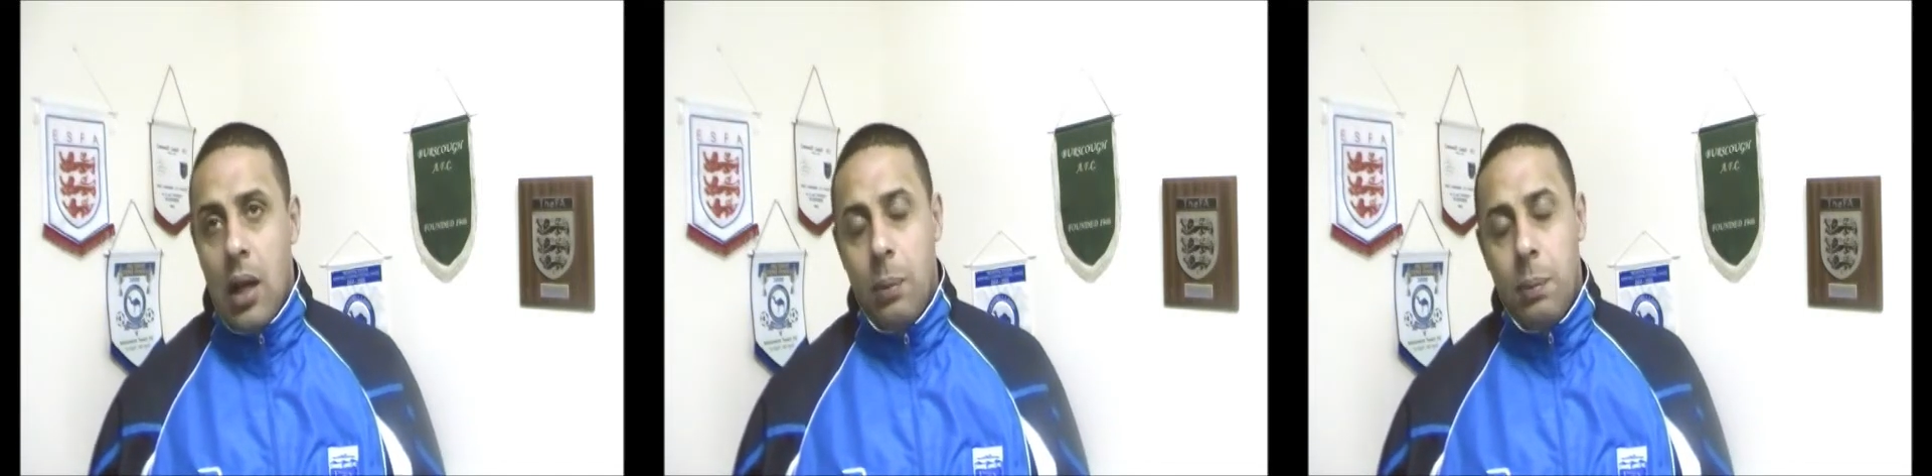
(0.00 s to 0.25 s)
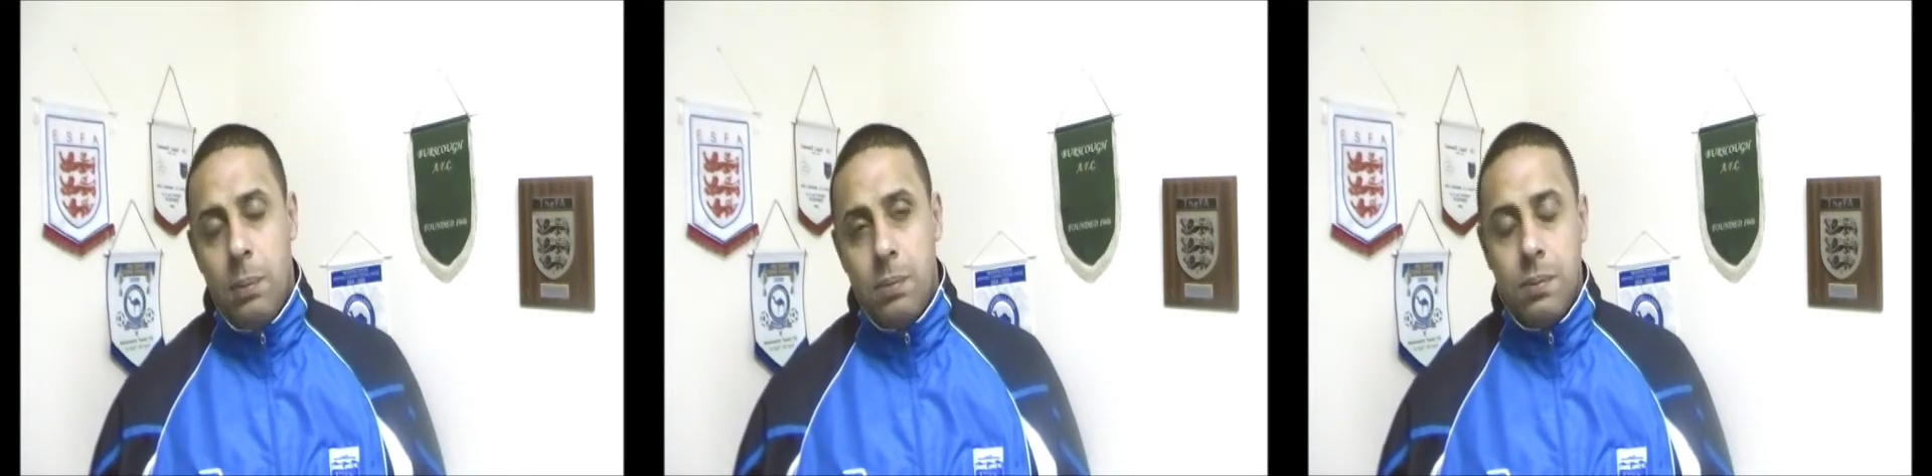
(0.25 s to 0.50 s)

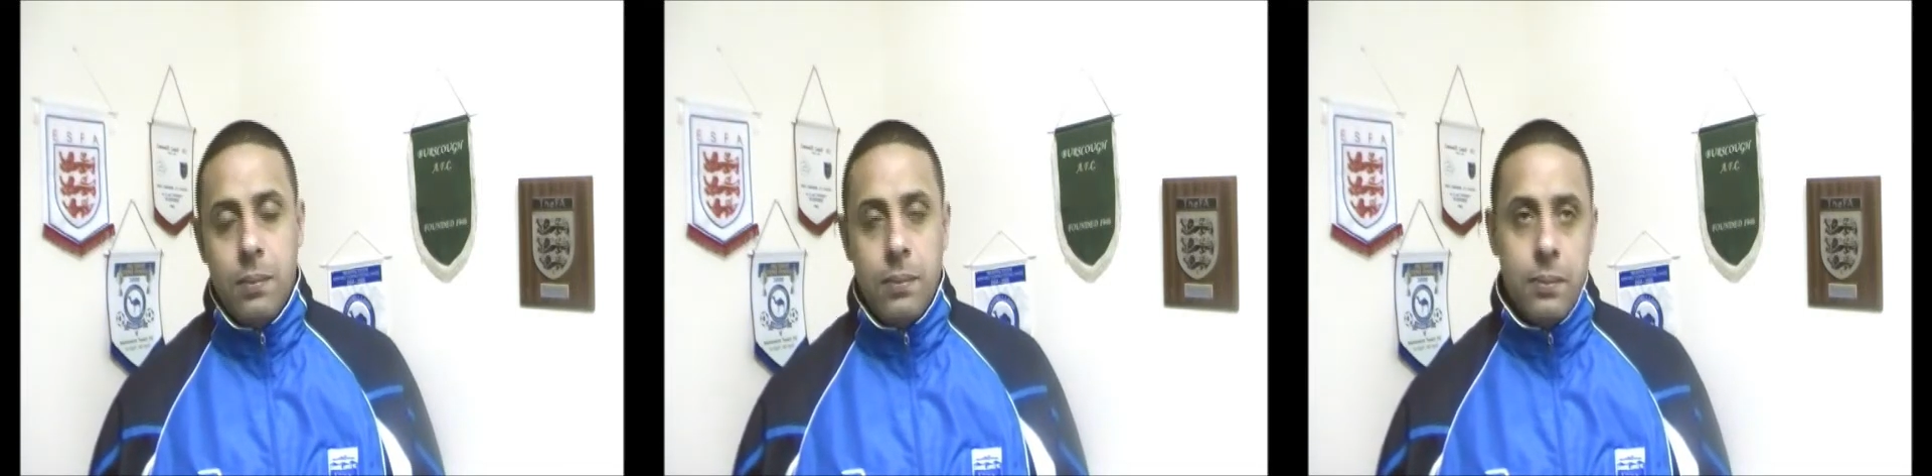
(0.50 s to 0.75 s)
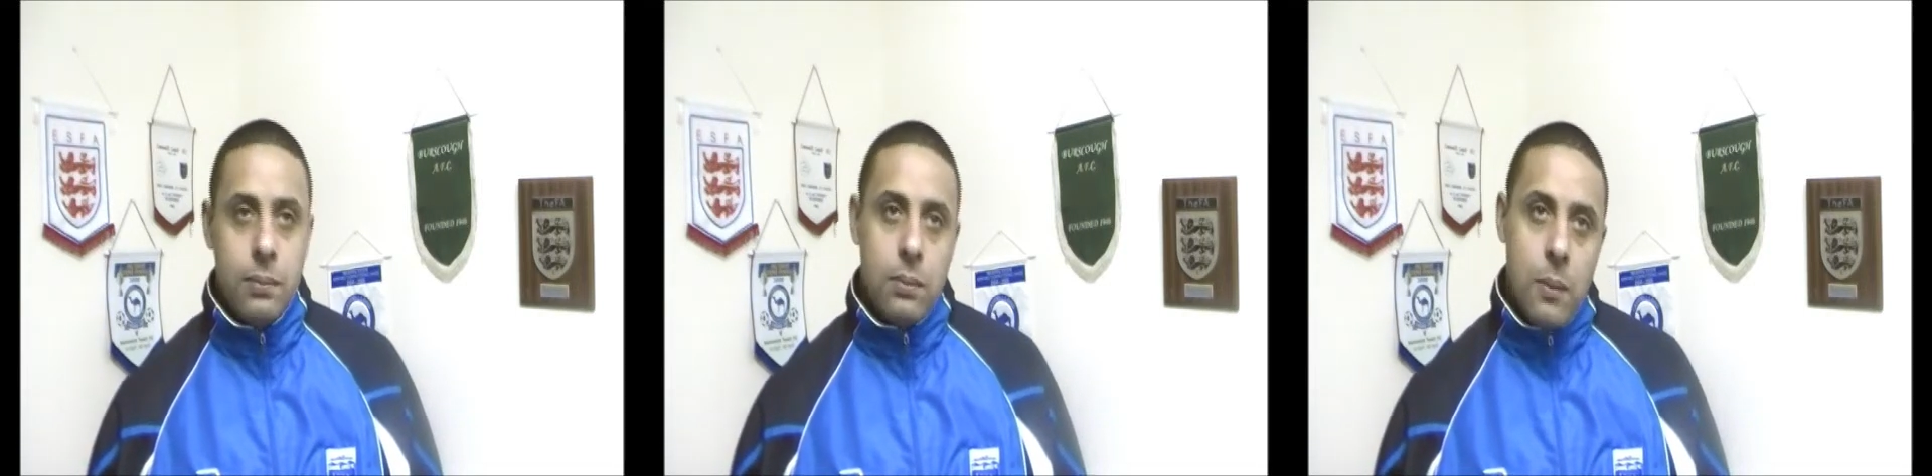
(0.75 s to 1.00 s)

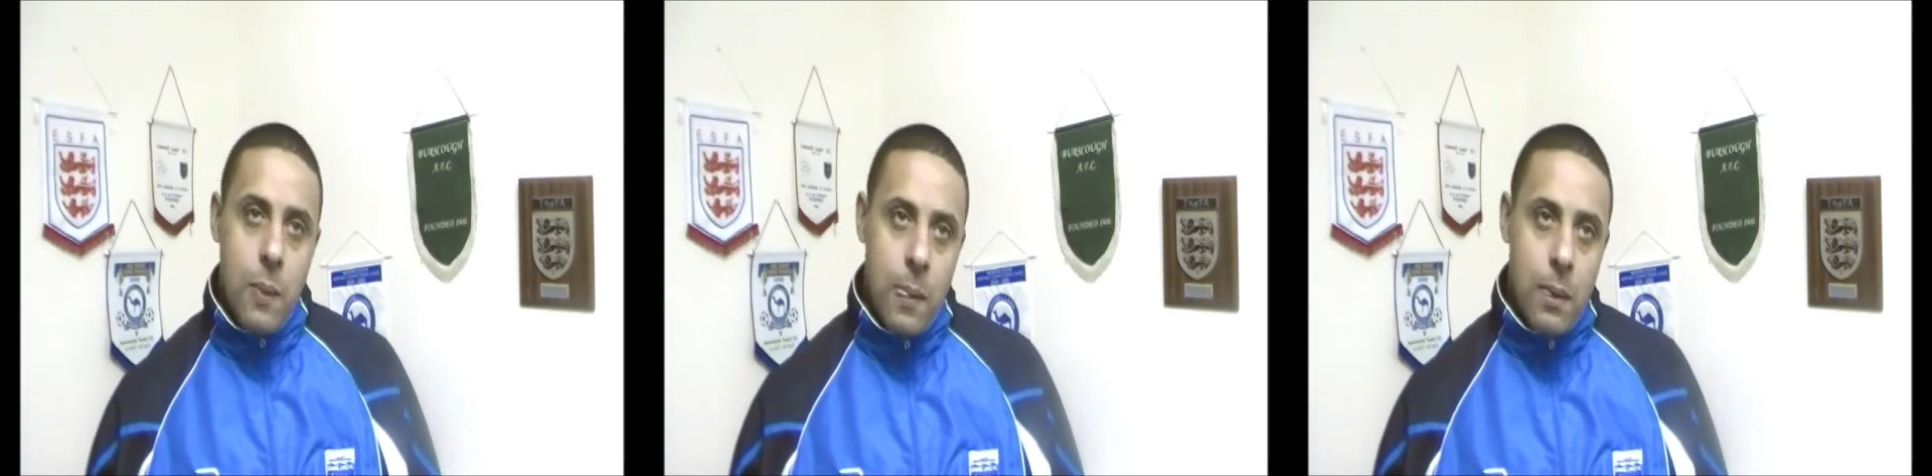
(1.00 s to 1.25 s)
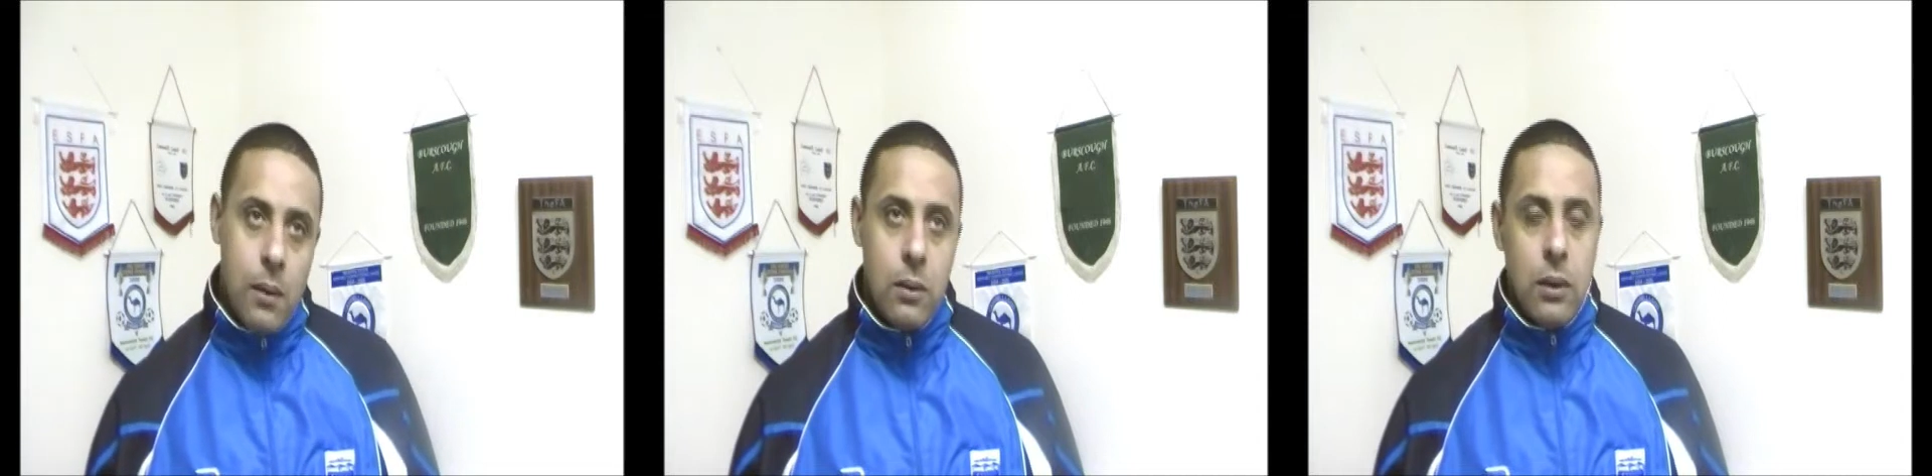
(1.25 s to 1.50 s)

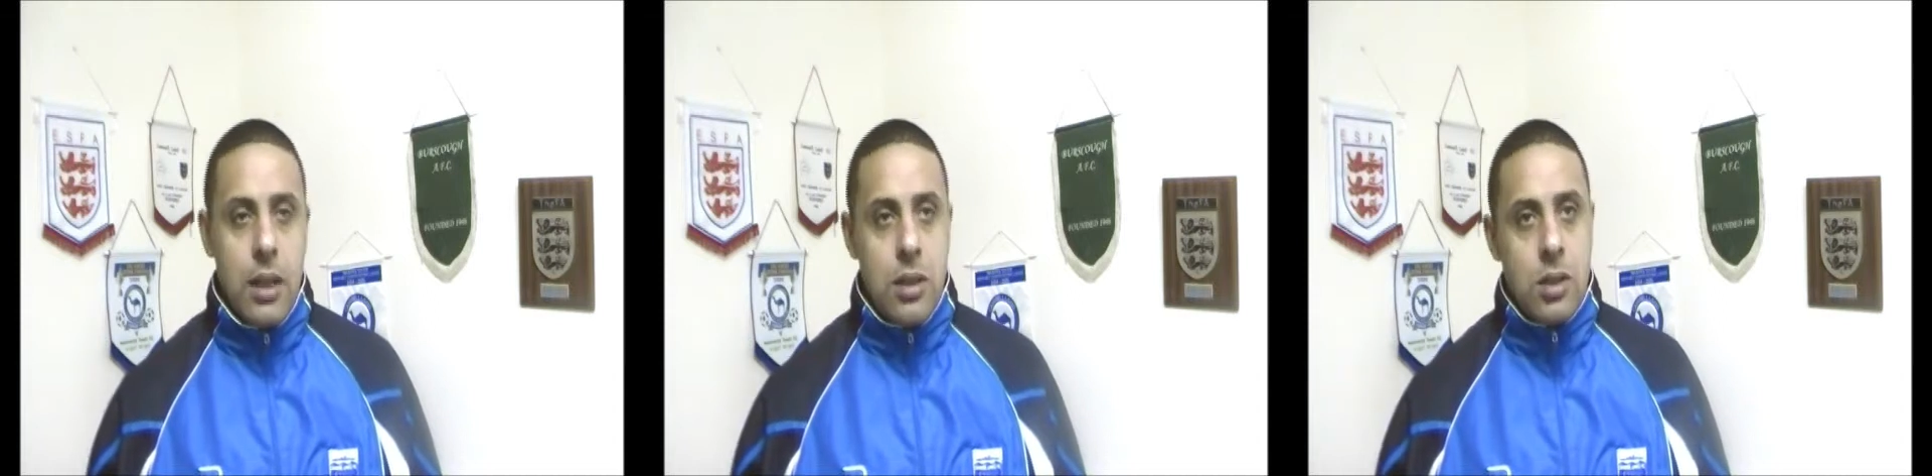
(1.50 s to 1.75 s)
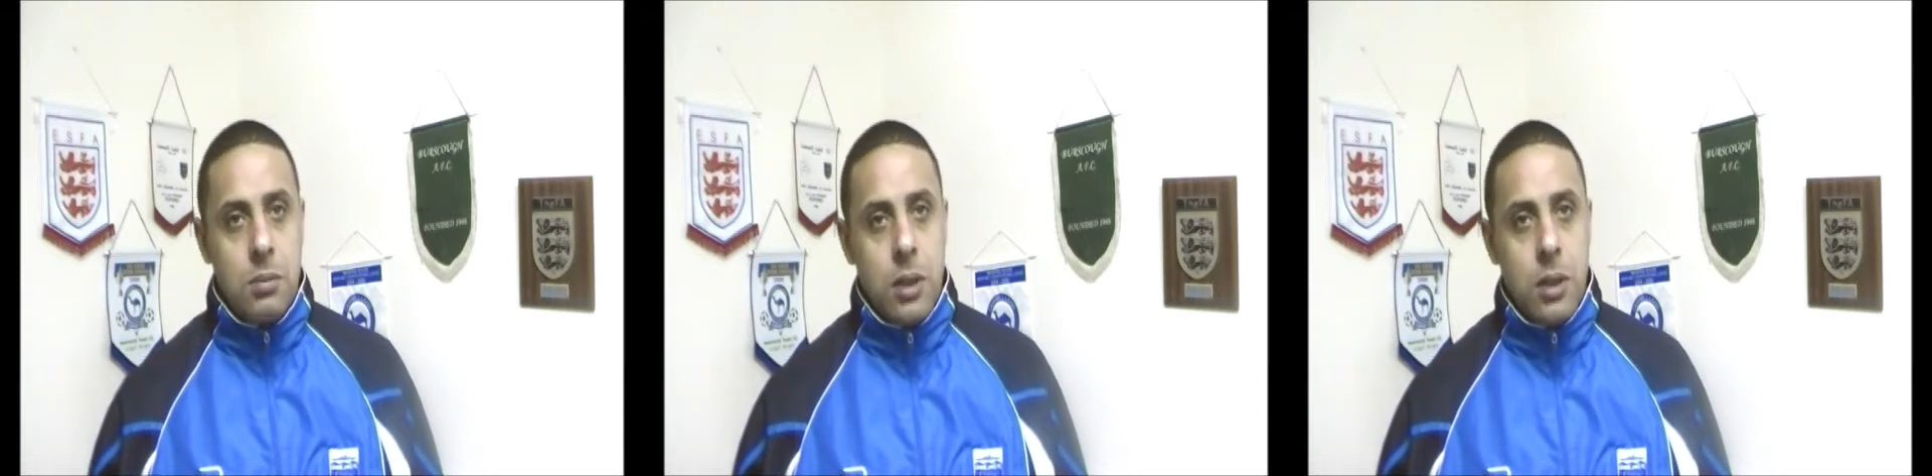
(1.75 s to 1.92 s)
Unless